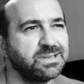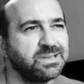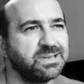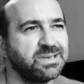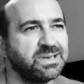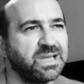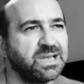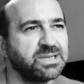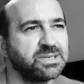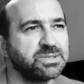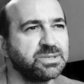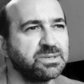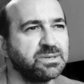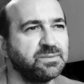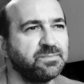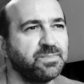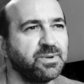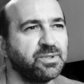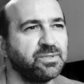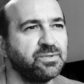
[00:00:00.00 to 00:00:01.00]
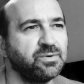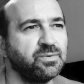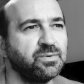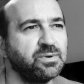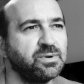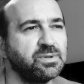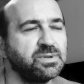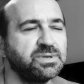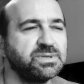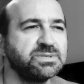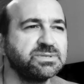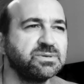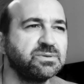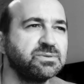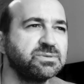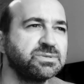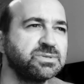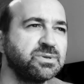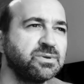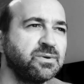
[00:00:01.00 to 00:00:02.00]
an action upon the world, it is
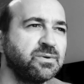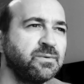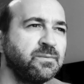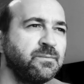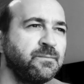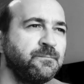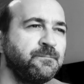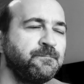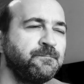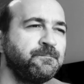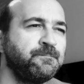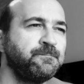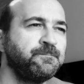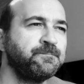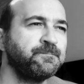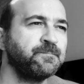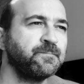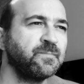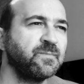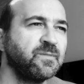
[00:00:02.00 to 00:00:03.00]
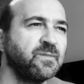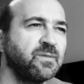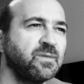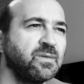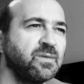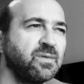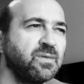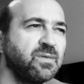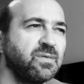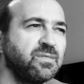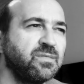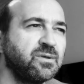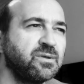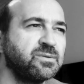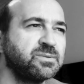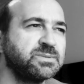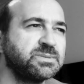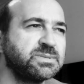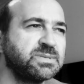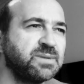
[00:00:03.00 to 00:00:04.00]
also the
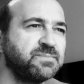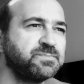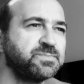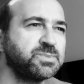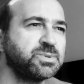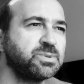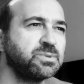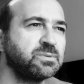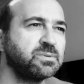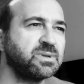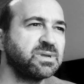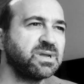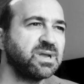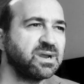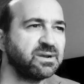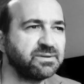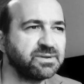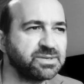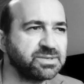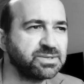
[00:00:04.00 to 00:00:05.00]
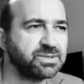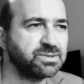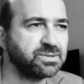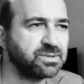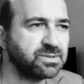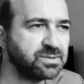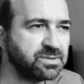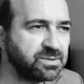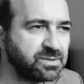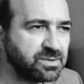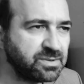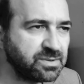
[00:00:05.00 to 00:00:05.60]
conceptual character,